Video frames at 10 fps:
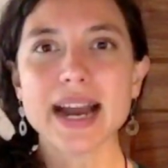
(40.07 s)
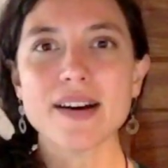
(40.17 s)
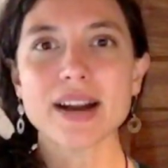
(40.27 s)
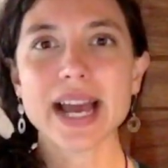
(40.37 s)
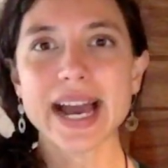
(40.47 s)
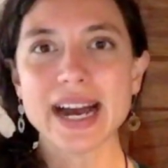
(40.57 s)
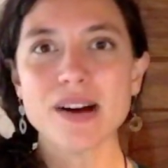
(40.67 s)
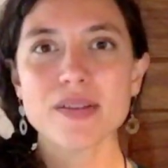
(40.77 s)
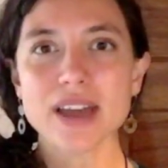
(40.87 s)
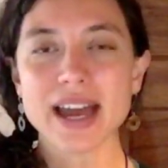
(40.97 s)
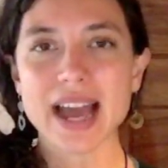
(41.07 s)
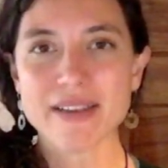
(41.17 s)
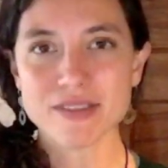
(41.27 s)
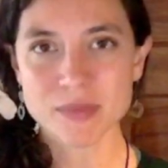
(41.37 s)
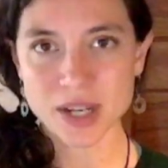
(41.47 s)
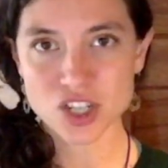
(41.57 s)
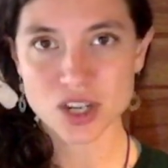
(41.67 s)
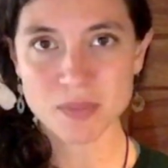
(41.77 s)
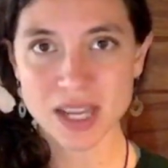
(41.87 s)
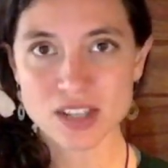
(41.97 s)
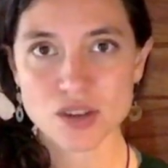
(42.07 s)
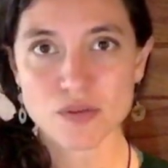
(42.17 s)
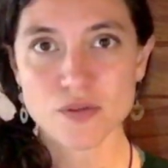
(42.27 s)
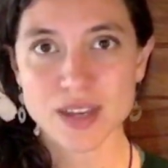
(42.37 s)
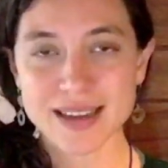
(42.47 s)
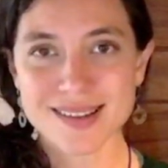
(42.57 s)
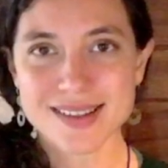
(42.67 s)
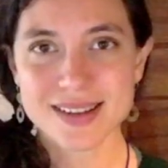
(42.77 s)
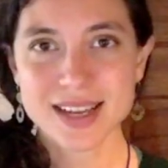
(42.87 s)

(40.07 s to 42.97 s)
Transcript: out how that affirmation makes you feel.